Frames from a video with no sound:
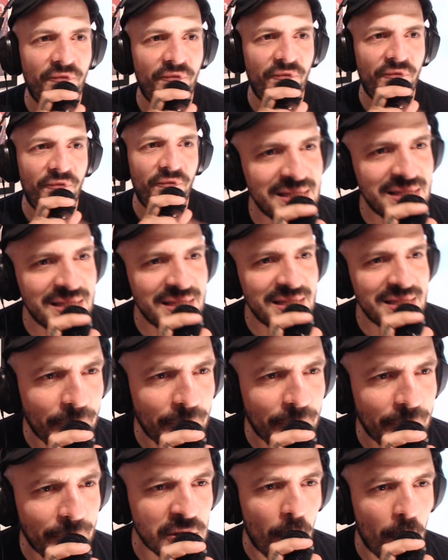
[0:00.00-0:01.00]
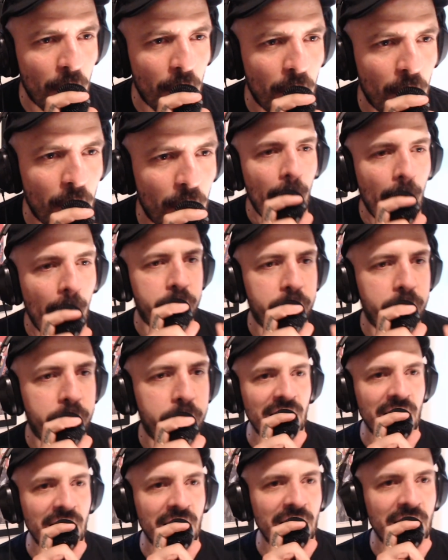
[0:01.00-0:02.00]
last episode,
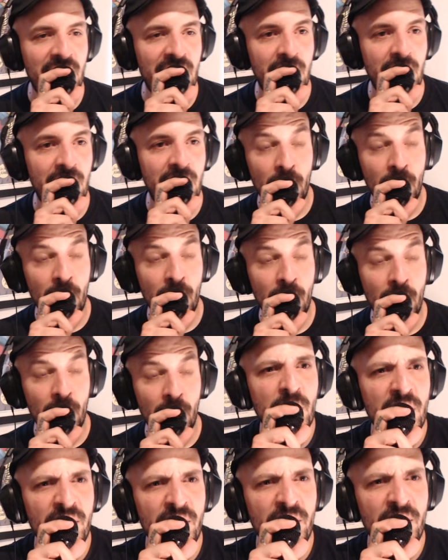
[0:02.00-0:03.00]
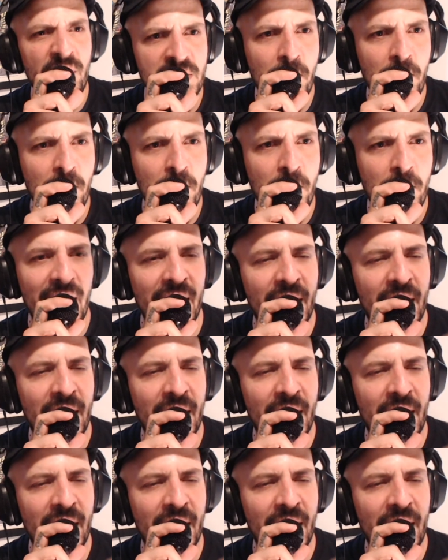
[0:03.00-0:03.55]
Bronsky gets rid of his mech. It